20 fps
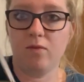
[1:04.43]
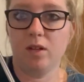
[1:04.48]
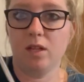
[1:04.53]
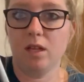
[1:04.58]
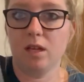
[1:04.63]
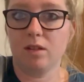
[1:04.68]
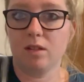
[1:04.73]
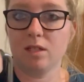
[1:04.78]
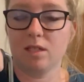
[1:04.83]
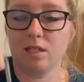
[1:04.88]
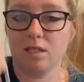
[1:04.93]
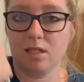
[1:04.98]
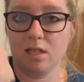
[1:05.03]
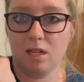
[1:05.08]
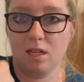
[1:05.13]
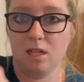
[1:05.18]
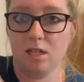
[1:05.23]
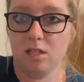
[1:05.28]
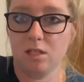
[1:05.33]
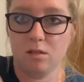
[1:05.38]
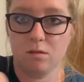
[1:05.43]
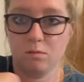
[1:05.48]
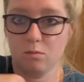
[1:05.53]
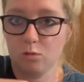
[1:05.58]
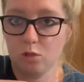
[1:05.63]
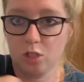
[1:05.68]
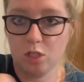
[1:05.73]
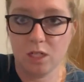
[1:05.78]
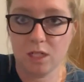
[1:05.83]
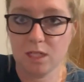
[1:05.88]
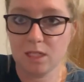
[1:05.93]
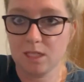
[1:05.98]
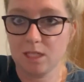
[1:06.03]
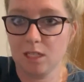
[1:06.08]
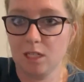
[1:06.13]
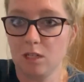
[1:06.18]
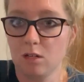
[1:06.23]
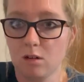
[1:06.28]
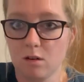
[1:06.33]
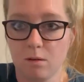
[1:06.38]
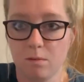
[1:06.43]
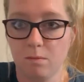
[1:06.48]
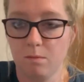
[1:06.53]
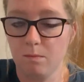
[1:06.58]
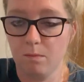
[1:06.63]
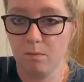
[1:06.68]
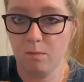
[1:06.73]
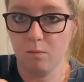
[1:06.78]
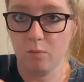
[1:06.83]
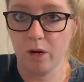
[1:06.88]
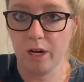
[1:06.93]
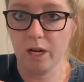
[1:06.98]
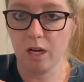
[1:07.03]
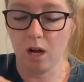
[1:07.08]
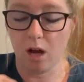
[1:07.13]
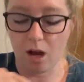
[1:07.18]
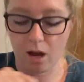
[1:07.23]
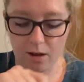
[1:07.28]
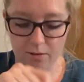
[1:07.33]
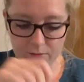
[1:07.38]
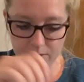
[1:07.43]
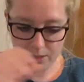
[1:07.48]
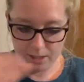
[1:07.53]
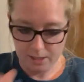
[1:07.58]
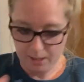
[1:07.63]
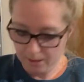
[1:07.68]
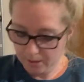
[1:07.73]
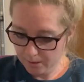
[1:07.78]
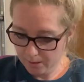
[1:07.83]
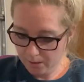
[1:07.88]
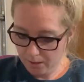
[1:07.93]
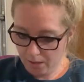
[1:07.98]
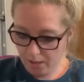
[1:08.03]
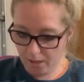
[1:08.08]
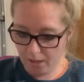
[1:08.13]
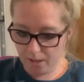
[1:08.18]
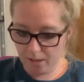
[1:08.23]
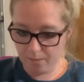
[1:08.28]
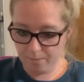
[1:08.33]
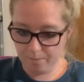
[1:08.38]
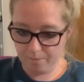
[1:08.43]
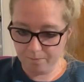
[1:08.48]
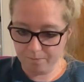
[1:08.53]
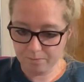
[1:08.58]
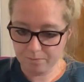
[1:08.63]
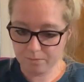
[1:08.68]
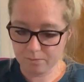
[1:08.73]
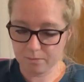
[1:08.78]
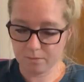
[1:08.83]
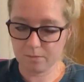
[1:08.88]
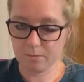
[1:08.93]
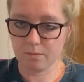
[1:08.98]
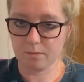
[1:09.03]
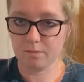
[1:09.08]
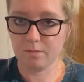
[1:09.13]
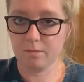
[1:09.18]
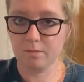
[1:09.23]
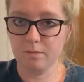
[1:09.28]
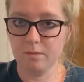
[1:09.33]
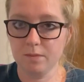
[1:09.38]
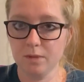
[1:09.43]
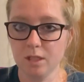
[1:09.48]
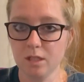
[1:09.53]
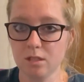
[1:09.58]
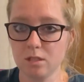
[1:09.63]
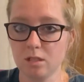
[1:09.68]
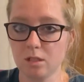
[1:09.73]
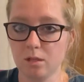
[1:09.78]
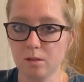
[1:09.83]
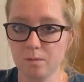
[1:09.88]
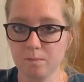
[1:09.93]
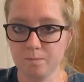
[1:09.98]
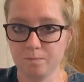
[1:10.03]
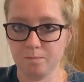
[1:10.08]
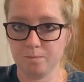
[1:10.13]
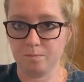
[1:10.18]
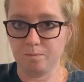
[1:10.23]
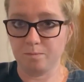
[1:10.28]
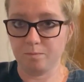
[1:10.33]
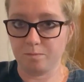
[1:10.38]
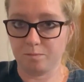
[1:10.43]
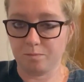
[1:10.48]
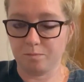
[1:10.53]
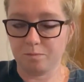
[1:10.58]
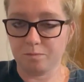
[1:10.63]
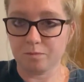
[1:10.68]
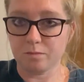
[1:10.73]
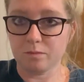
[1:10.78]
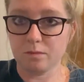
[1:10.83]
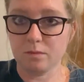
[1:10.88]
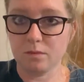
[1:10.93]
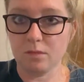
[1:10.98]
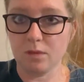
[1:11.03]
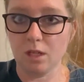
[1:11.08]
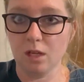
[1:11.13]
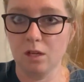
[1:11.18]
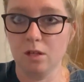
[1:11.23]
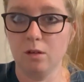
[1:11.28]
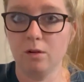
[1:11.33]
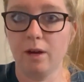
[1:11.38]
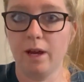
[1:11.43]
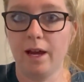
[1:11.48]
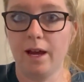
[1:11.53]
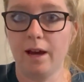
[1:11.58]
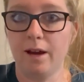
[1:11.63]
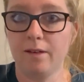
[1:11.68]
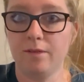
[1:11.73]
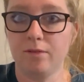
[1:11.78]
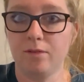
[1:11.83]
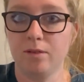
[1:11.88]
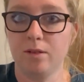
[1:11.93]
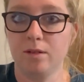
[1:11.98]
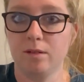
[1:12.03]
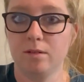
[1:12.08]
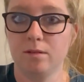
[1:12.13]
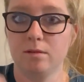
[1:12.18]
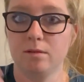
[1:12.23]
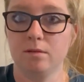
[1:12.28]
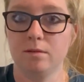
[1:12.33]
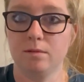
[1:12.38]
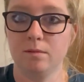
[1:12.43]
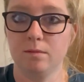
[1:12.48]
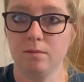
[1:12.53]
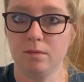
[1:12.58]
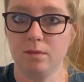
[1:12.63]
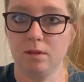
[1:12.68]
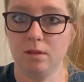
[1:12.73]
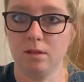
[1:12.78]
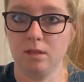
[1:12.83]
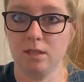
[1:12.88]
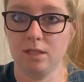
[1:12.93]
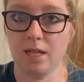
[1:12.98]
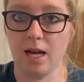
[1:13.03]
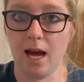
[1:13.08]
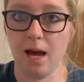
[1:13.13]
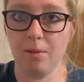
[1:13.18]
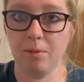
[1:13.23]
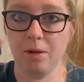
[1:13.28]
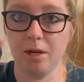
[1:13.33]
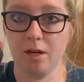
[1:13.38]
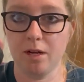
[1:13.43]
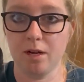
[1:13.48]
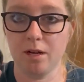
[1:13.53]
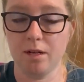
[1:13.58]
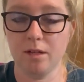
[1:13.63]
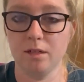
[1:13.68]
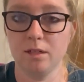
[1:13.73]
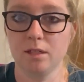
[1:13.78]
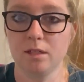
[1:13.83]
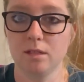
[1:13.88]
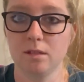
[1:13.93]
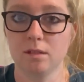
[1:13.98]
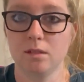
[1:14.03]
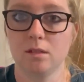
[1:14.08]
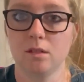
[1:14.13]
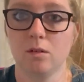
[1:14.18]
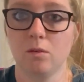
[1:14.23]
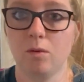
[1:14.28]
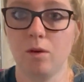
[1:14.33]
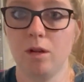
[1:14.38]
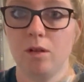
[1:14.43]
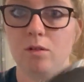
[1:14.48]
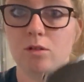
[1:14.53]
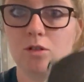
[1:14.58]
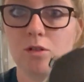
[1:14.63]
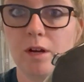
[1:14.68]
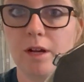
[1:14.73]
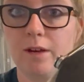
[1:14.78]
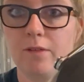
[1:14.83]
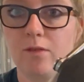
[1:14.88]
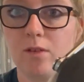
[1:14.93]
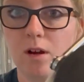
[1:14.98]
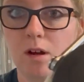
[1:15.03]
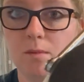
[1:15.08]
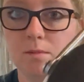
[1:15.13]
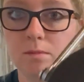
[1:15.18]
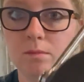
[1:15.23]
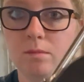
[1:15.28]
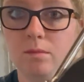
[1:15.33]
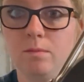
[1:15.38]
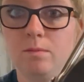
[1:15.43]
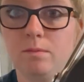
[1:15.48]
feel like this is gonna get chintzy or break off. Um, so you have the top here where you drink from.